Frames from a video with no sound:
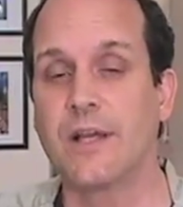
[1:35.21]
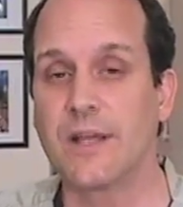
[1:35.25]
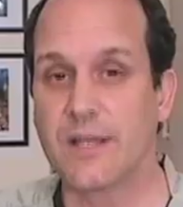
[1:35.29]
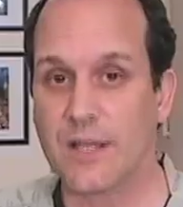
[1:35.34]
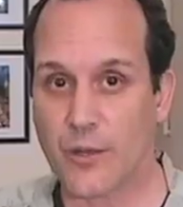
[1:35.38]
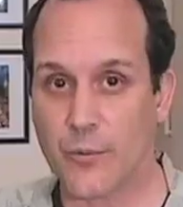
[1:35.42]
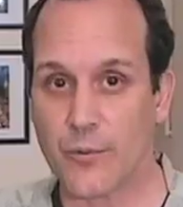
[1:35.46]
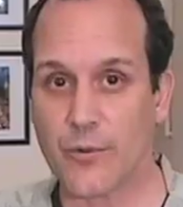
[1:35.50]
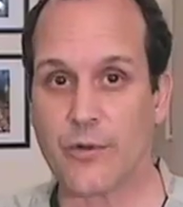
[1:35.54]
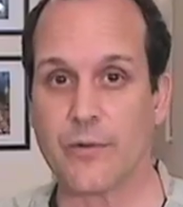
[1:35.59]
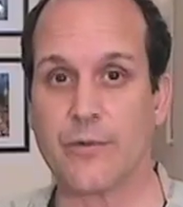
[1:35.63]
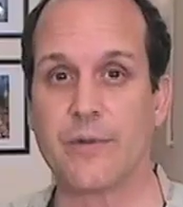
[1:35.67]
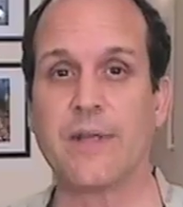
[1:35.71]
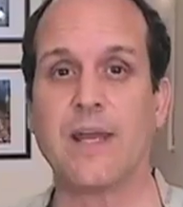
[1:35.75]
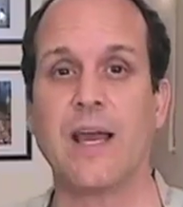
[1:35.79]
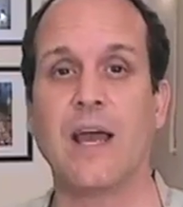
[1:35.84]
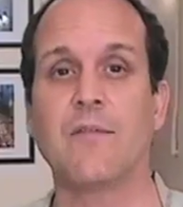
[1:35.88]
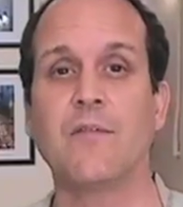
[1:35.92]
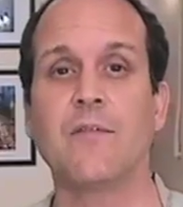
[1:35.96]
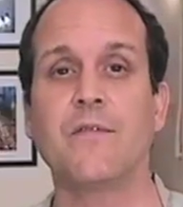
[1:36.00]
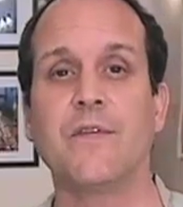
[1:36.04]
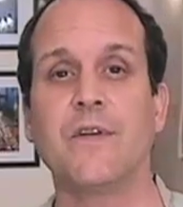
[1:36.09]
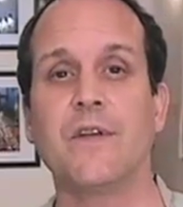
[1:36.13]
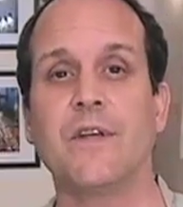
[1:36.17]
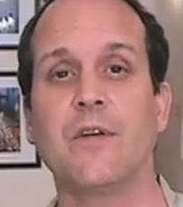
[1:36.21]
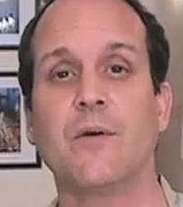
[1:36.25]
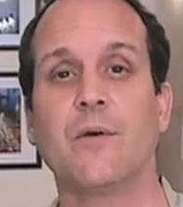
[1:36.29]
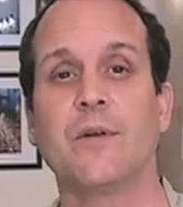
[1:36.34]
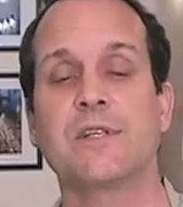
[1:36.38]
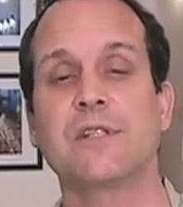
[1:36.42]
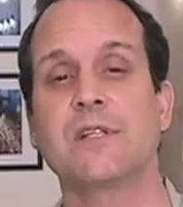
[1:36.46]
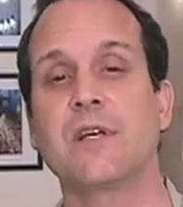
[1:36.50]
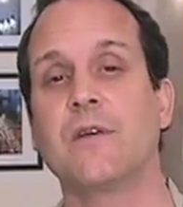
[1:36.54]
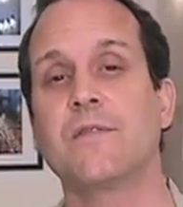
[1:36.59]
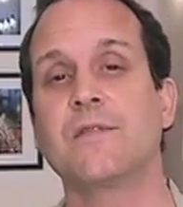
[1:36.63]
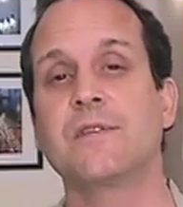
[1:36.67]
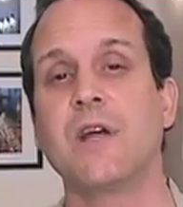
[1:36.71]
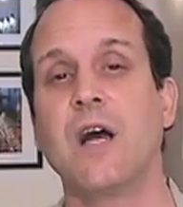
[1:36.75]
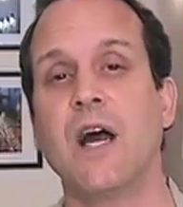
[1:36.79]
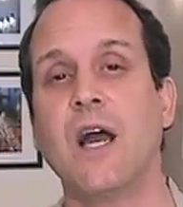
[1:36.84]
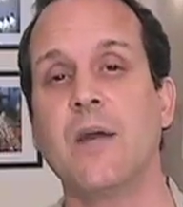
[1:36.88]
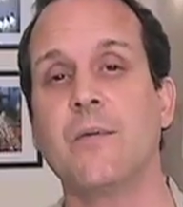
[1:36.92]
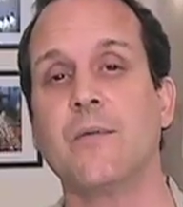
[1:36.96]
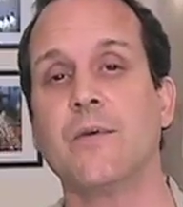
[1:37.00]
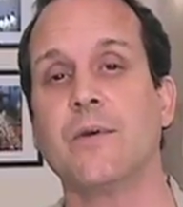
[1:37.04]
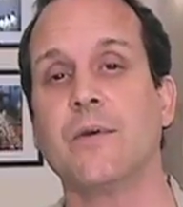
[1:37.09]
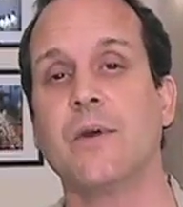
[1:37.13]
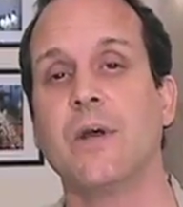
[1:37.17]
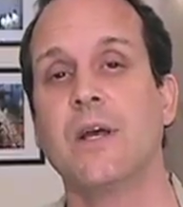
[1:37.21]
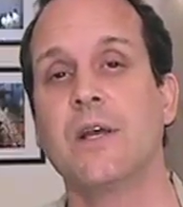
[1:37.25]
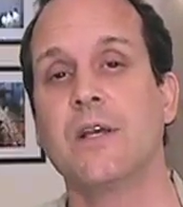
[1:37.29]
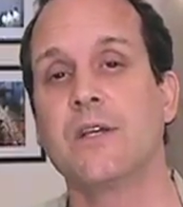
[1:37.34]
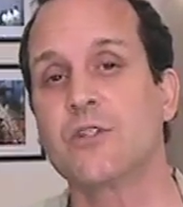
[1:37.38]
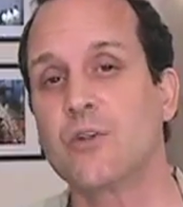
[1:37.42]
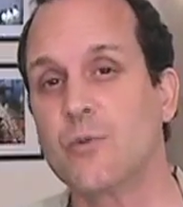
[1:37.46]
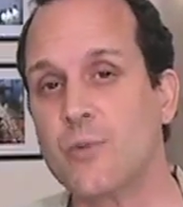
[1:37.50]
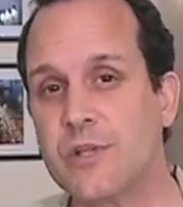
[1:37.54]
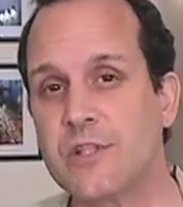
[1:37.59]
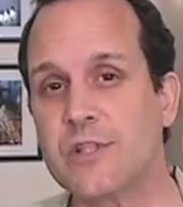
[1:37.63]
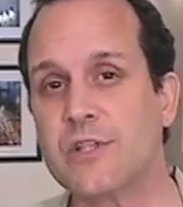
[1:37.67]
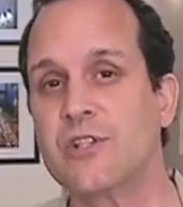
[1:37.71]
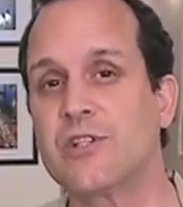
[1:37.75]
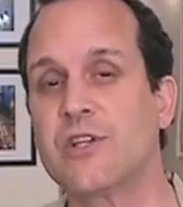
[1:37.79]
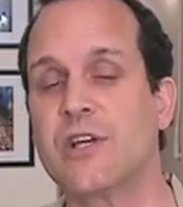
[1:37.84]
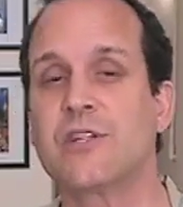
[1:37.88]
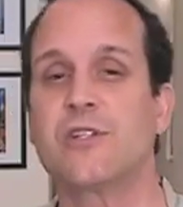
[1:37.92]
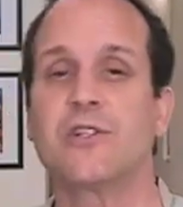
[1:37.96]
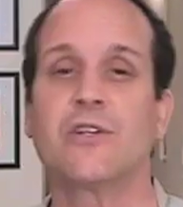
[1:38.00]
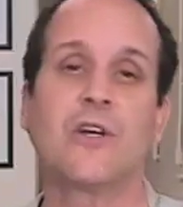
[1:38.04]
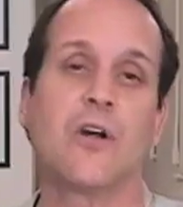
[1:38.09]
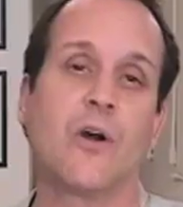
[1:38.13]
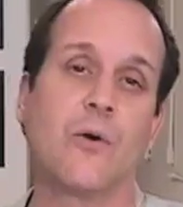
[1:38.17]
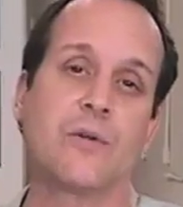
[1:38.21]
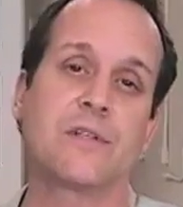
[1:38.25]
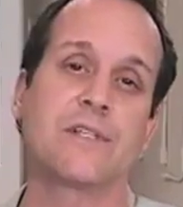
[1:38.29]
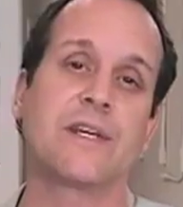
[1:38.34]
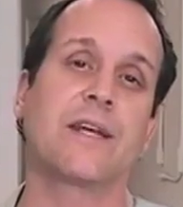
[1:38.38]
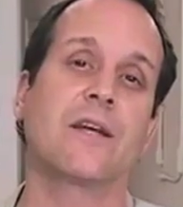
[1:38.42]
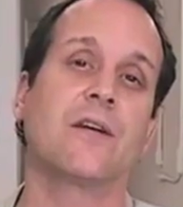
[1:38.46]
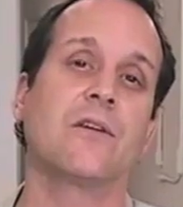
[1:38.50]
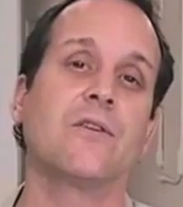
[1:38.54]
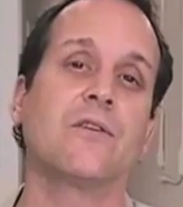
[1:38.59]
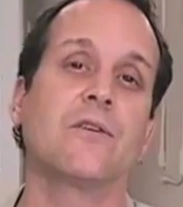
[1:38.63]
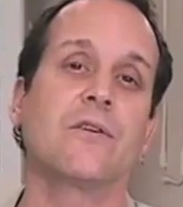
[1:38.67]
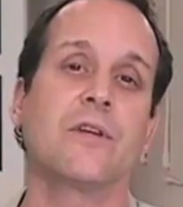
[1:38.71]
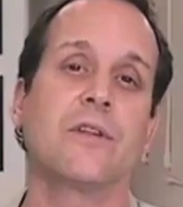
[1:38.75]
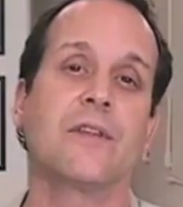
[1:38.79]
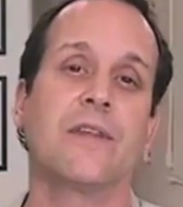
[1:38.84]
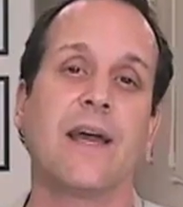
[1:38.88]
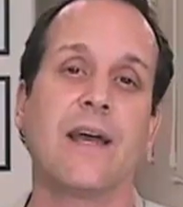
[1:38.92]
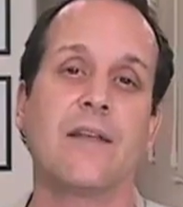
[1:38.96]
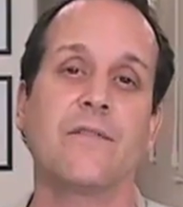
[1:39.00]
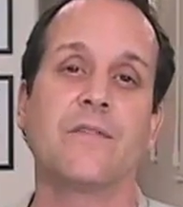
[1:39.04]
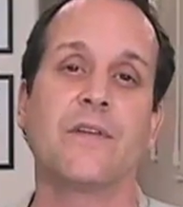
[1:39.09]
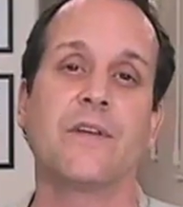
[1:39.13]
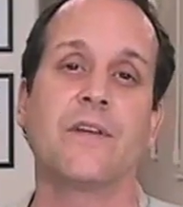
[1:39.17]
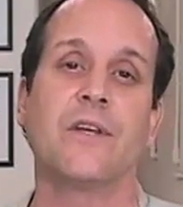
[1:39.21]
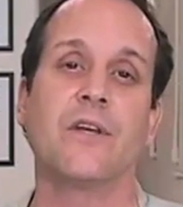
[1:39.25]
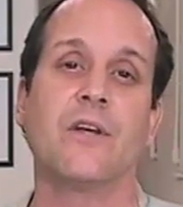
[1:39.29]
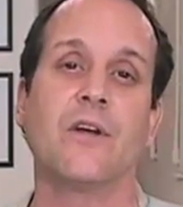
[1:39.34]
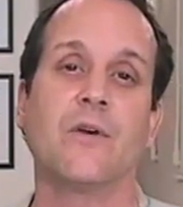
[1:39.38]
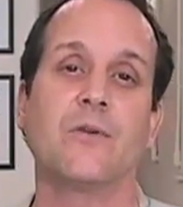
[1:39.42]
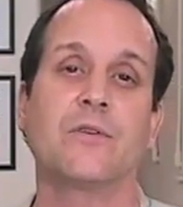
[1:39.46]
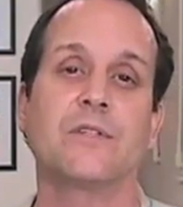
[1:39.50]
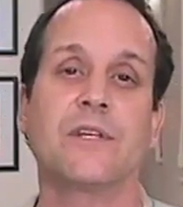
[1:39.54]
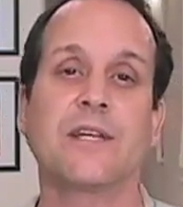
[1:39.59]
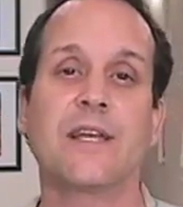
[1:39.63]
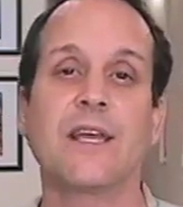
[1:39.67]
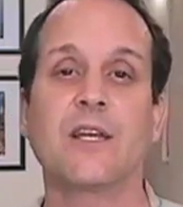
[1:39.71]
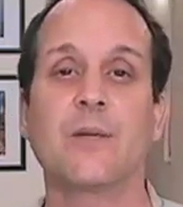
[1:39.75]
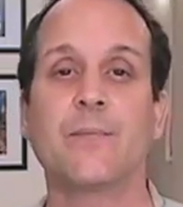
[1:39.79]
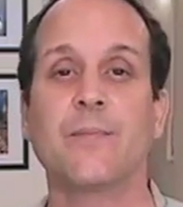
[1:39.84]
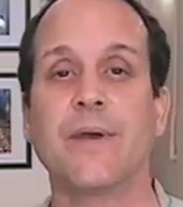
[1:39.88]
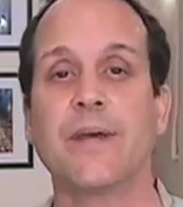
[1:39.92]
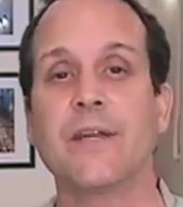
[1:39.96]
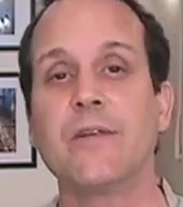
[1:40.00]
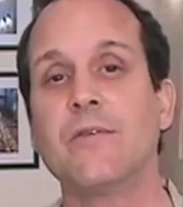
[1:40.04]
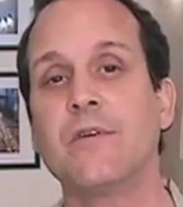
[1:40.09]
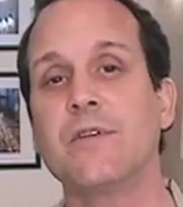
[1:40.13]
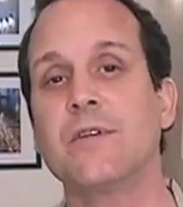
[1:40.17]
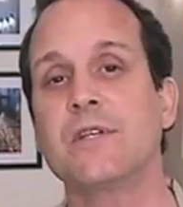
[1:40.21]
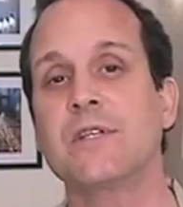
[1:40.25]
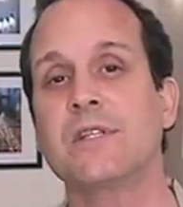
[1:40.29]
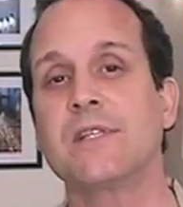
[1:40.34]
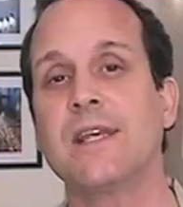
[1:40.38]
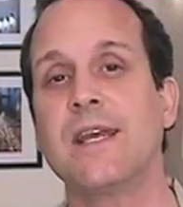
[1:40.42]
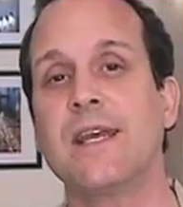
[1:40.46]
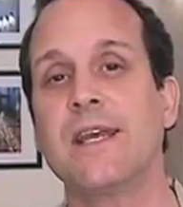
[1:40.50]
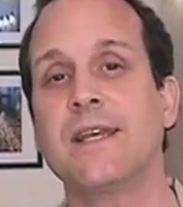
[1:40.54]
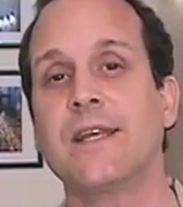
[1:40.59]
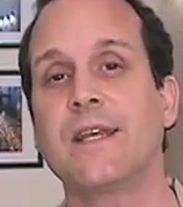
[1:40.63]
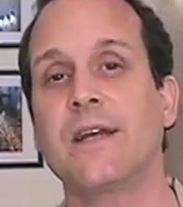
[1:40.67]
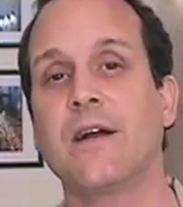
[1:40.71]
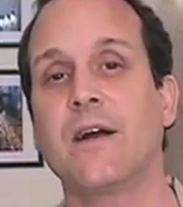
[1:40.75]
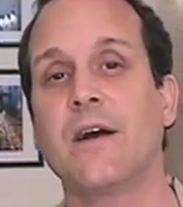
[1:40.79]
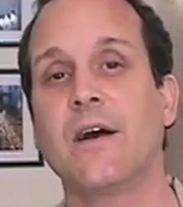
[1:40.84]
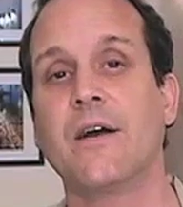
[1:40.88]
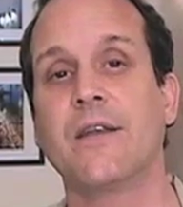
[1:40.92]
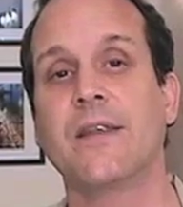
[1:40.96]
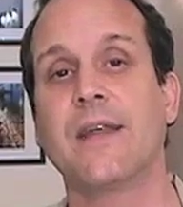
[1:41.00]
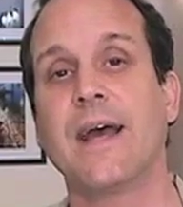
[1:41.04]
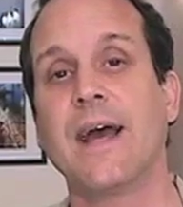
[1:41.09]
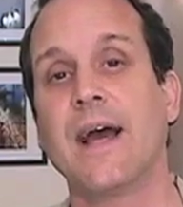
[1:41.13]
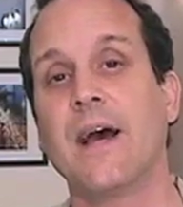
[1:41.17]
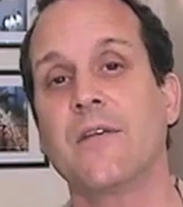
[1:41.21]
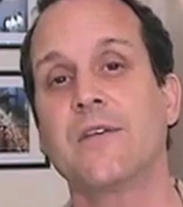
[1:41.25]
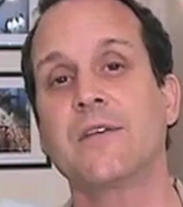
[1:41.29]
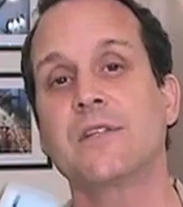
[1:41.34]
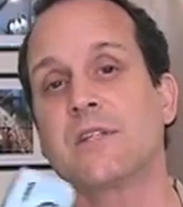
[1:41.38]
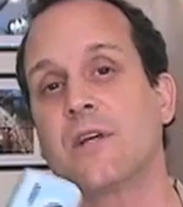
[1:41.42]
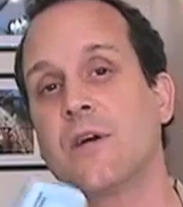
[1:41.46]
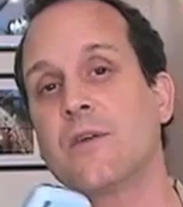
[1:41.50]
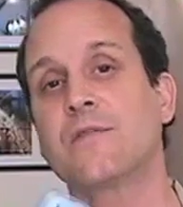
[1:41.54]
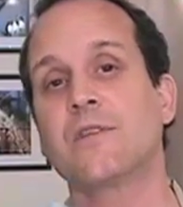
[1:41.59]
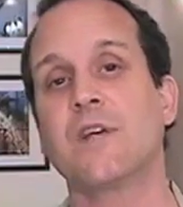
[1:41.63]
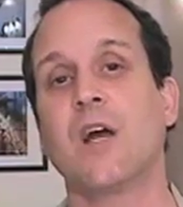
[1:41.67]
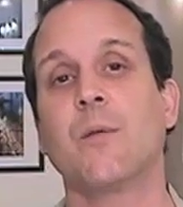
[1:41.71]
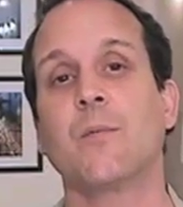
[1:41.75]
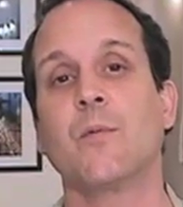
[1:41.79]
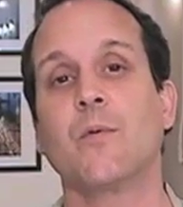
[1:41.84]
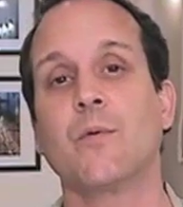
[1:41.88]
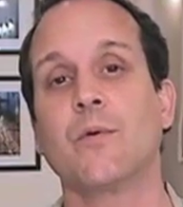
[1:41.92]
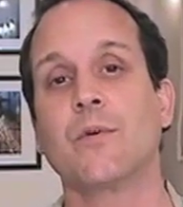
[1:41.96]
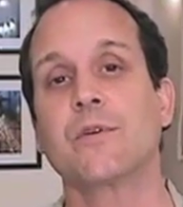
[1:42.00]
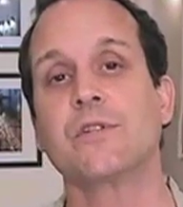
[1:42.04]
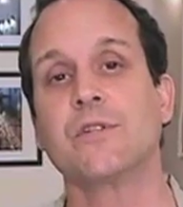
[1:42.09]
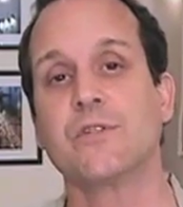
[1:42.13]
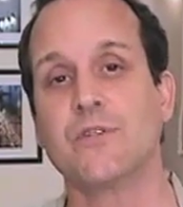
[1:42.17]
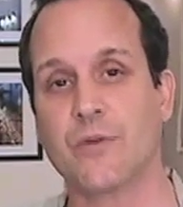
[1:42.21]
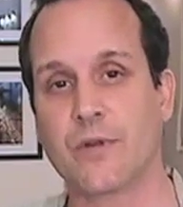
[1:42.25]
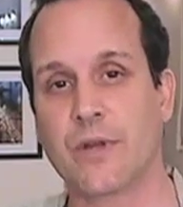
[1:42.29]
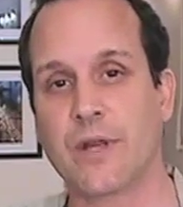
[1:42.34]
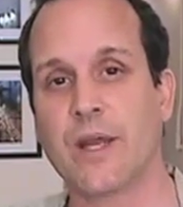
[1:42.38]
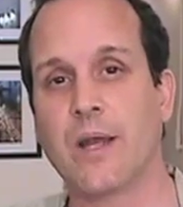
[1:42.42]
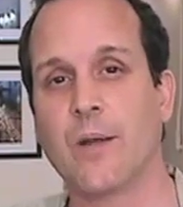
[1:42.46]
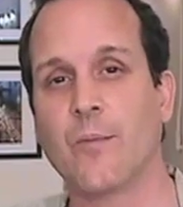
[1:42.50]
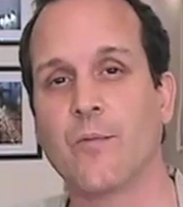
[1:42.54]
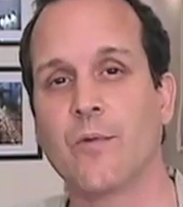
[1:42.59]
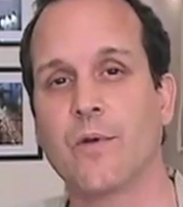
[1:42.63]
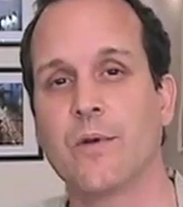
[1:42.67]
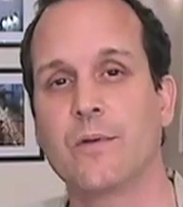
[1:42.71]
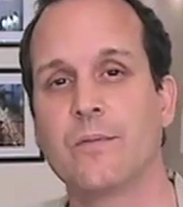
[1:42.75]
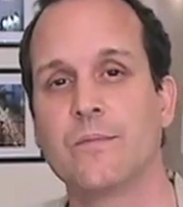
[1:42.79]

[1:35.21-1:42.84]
Now, we already have a video on self-timer, so we suggest you go and take a look at that video to get a better understanding on how the self-timer works in your camera.